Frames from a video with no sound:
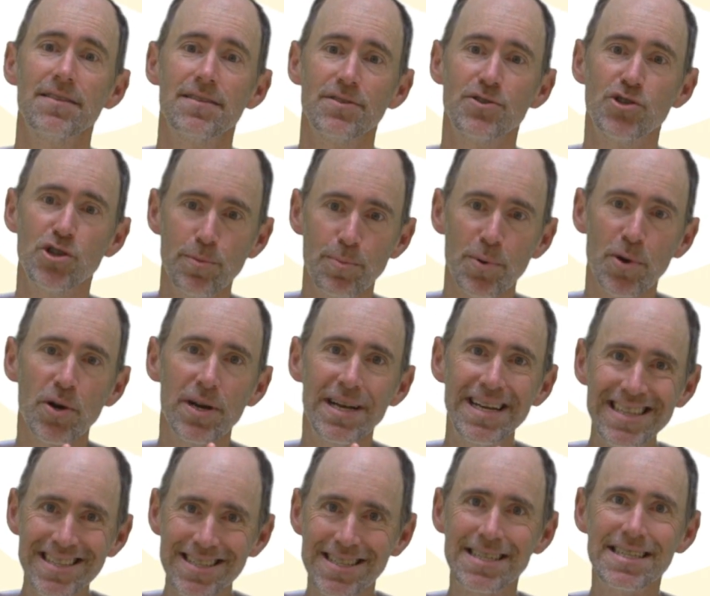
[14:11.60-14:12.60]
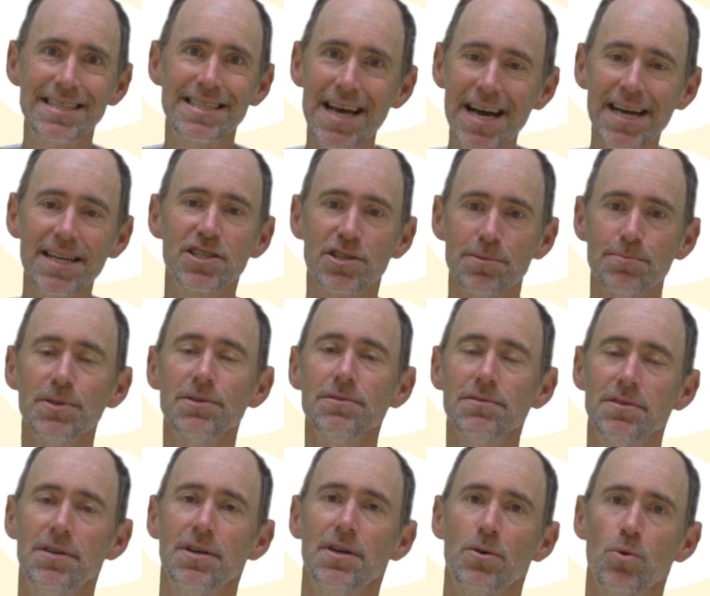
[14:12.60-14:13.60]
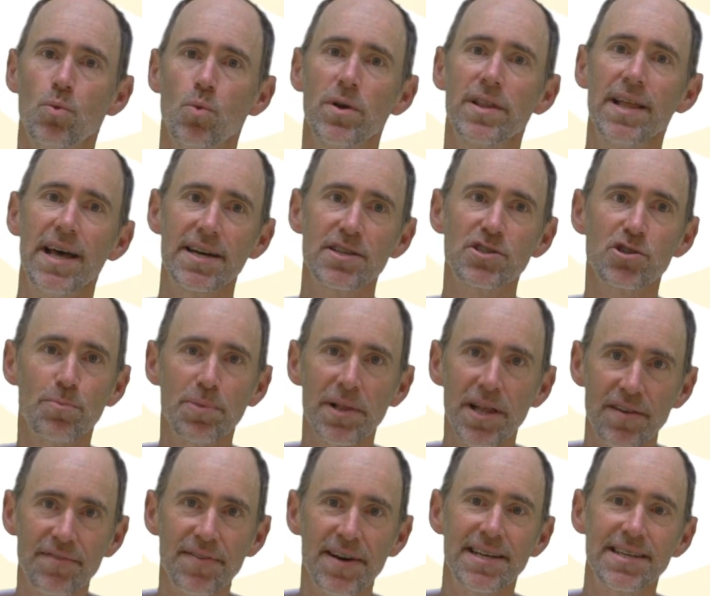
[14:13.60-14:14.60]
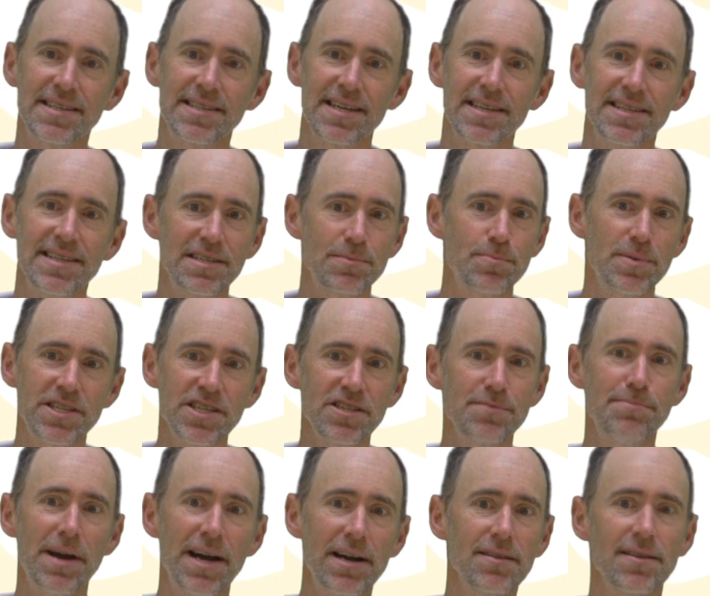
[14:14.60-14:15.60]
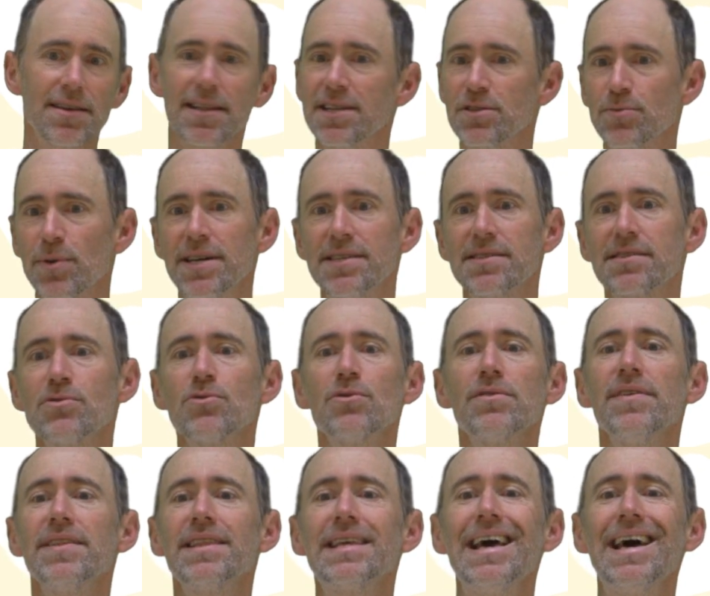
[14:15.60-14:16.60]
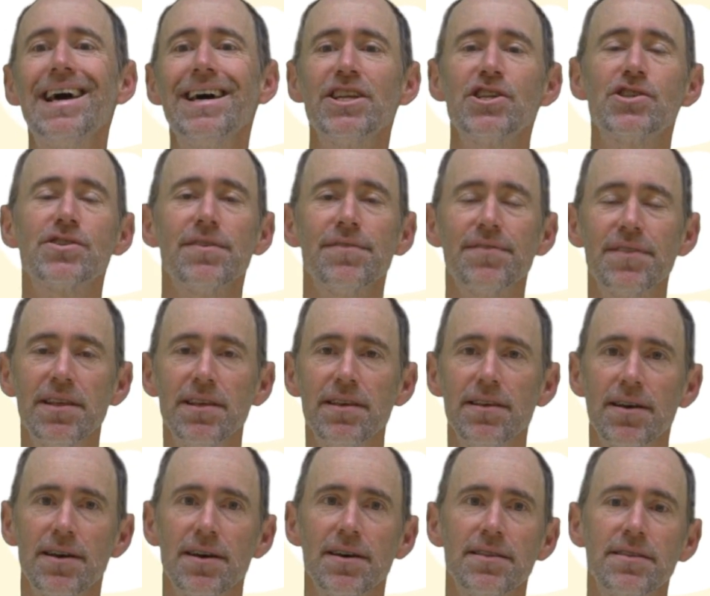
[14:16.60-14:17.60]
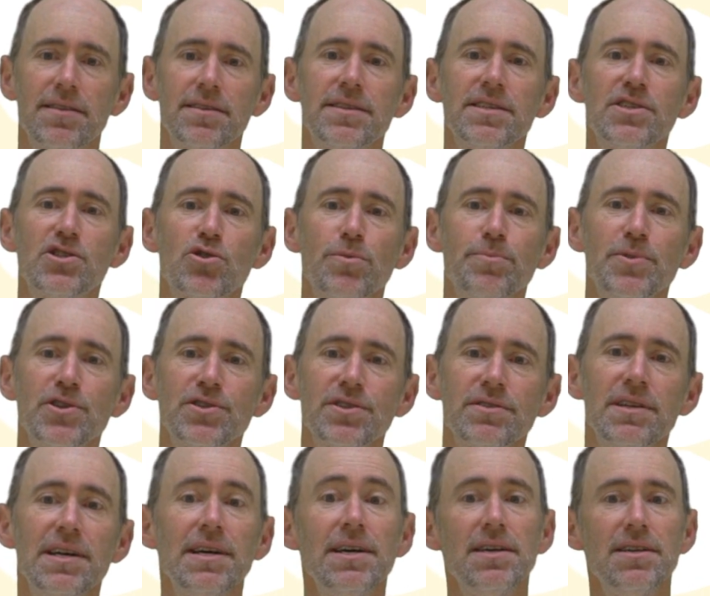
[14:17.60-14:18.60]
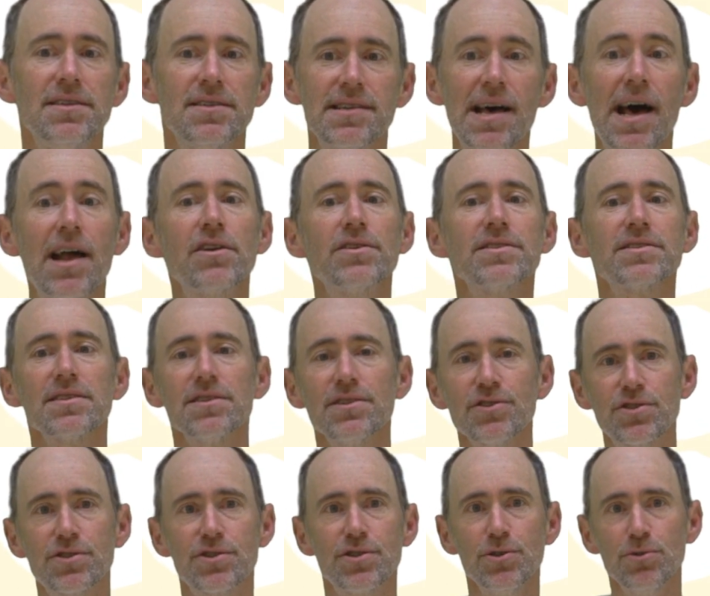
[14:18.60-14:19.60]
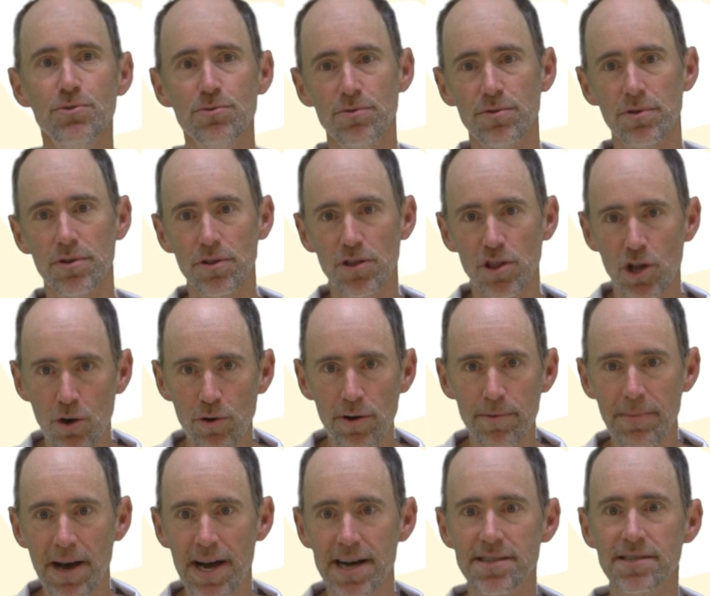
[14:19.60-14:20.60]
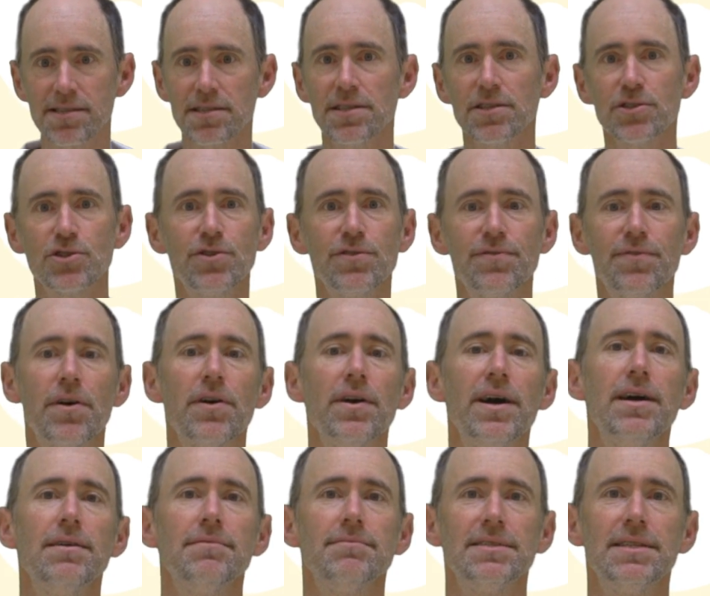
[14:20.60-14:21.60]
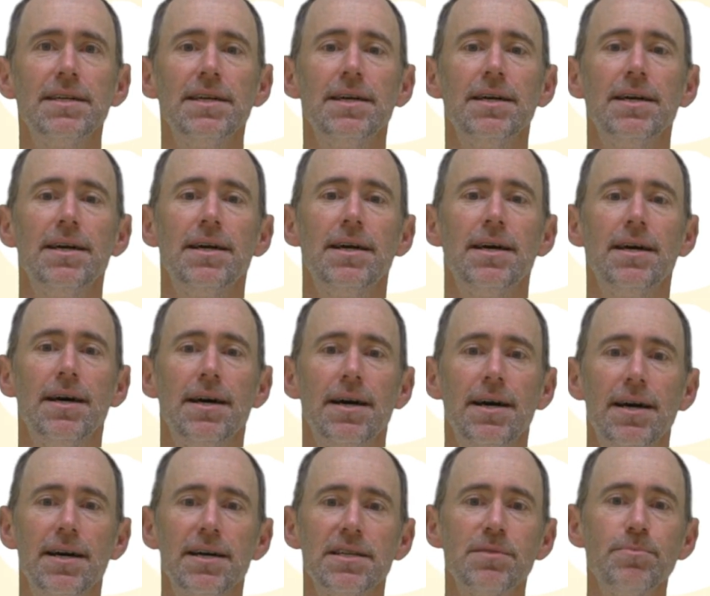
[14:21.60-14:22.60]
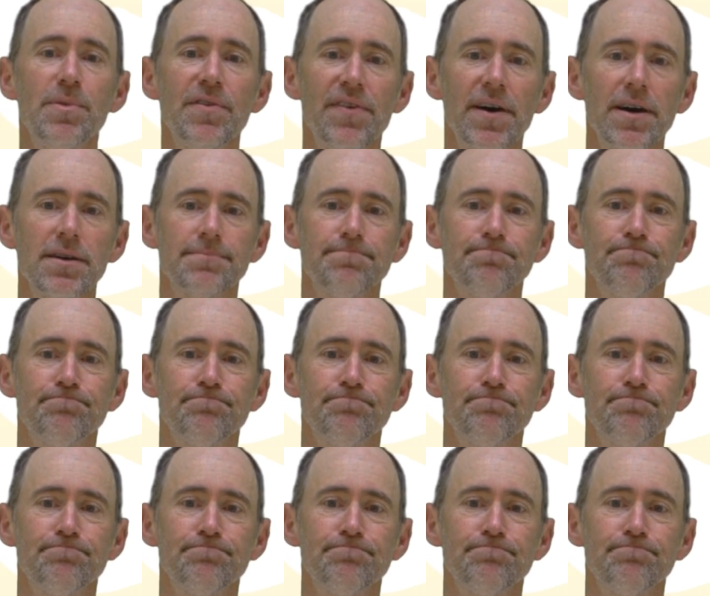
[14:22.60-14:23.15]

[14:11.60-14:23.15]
Jupiter is detectable with exoplanet finding techniques, but just barely. That's why it's sort of on the edge of the distribution. Saturn is a little too low in mass and a little too far out to be found.